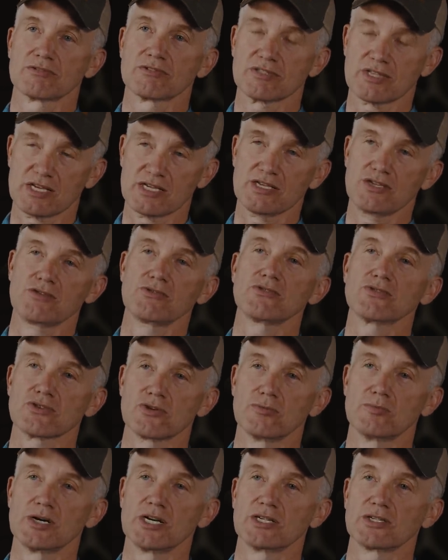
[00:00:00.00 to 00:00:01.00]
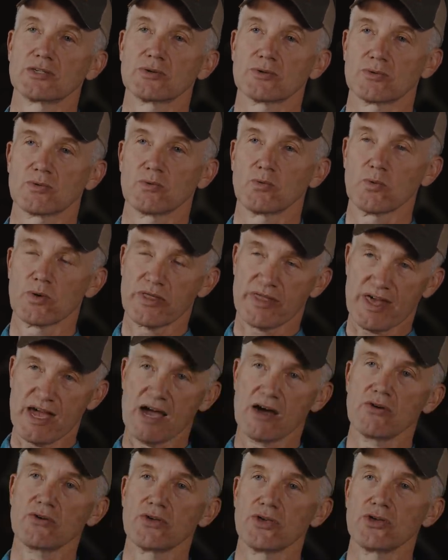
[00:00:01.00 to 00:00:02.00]
Thank you so much
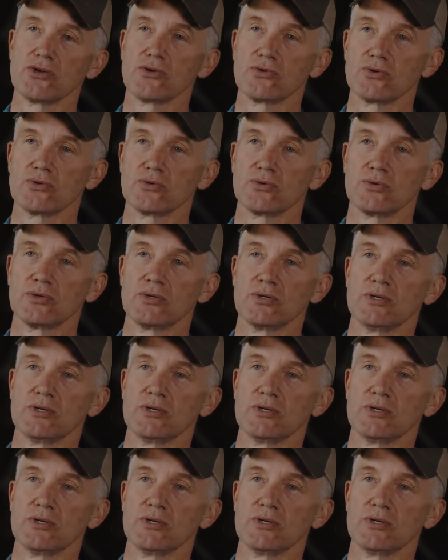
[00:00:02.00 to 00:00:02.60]
Without you,